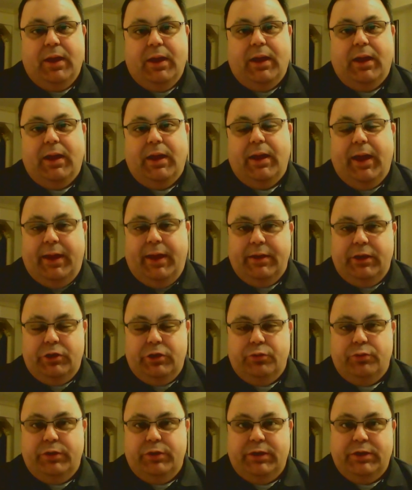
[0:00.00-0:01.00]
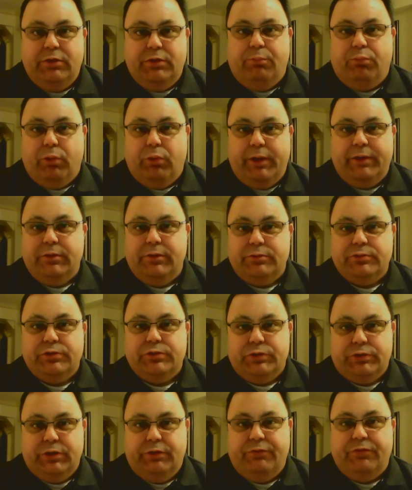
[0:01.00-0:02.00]
And then you need to bring those
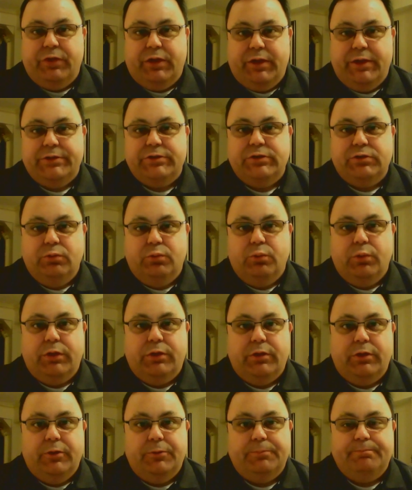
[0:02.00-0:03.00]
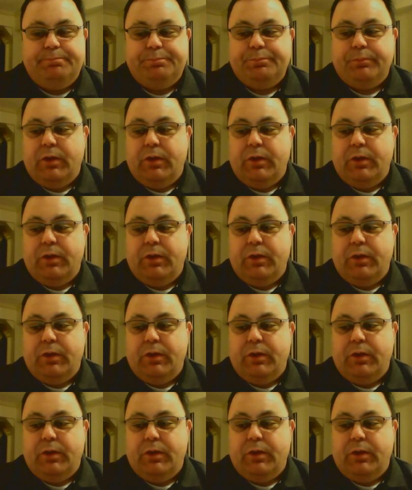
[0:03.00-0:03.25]
certificates with you.